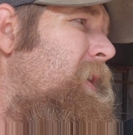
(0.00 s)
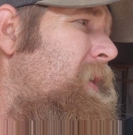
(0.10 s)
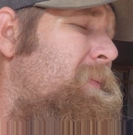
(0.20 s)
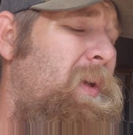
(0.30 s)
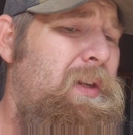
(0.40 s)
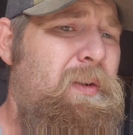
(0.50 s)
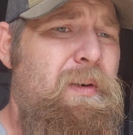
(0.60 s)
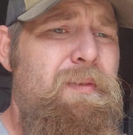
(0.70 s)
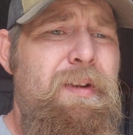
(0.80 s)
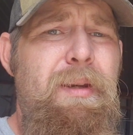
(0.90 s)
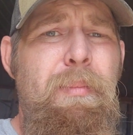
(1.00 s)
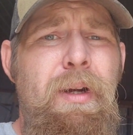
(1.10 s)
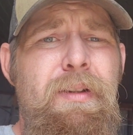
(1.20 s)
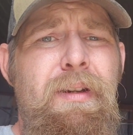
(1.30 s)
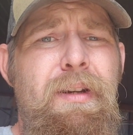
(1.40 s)
I got to spend
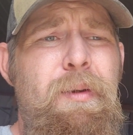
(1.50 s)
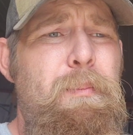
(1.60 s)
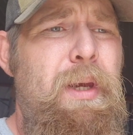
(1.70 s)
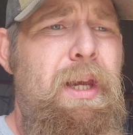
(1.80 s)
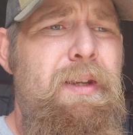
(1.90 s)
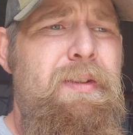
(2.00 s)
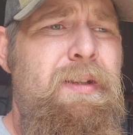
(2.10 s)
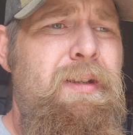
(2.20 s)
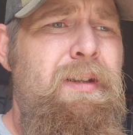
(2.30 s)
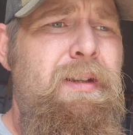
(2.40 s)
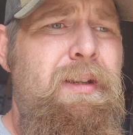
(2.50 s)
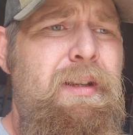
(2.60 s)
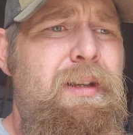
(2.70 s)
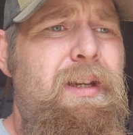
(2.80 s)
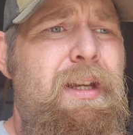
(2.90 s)
$250 on a new base.
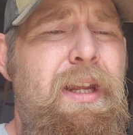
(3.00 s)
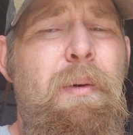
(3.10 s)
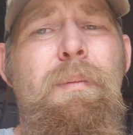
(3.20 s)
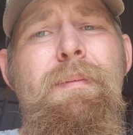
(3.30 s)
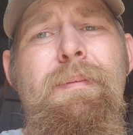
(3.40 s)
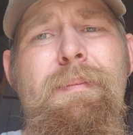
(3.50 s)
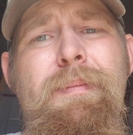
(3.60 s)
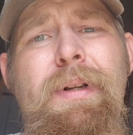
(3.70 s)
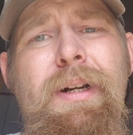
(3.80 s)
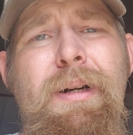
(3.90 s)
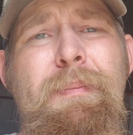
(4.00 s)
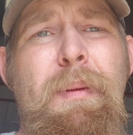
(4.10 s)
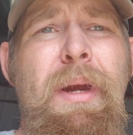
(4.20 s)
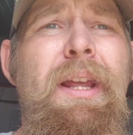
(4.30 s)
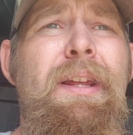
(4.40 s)
And that the
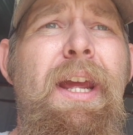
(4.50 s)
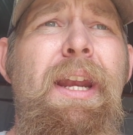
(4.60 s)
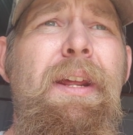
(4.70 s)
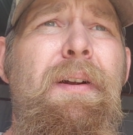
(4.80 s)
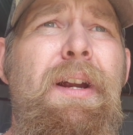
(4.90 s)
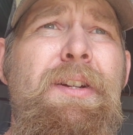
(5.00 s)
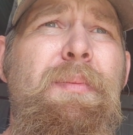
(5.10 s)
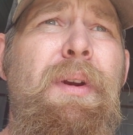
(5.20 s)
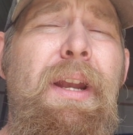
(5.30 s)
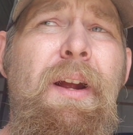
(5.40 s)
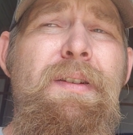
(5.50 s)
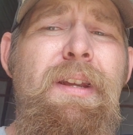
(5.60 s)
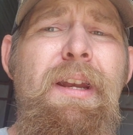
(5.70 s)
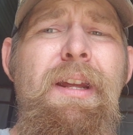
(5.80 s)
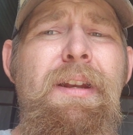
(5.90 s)
Balin anteater, I just put an air
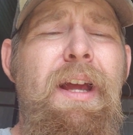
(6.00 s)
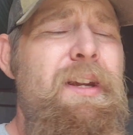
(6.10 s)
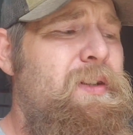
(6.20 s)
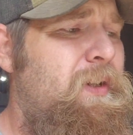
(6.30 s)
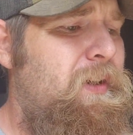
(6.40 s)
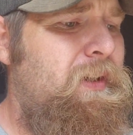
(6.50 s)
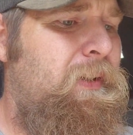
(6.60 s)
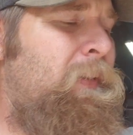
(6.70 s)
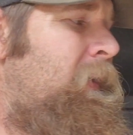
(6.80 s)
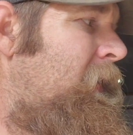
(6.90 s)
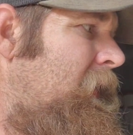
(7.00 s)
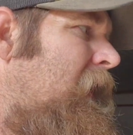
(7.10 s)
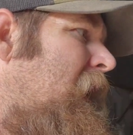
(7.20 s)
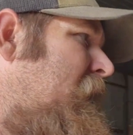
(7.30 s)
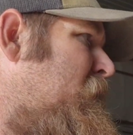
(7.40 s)
seat in last year.
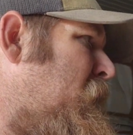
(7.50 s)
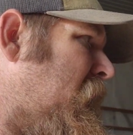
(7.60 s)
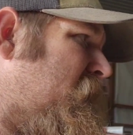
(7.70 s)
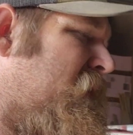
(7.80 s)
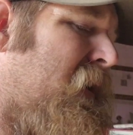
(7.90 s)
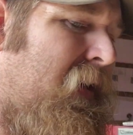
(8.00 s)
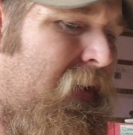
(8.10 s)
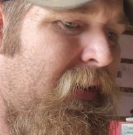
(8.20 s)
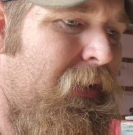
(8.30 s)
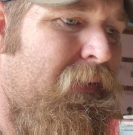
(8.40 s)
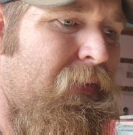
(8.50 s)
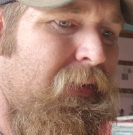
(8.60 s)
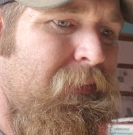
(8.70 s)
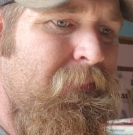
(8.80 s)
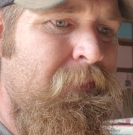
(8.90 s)
I had the base sitting in here for,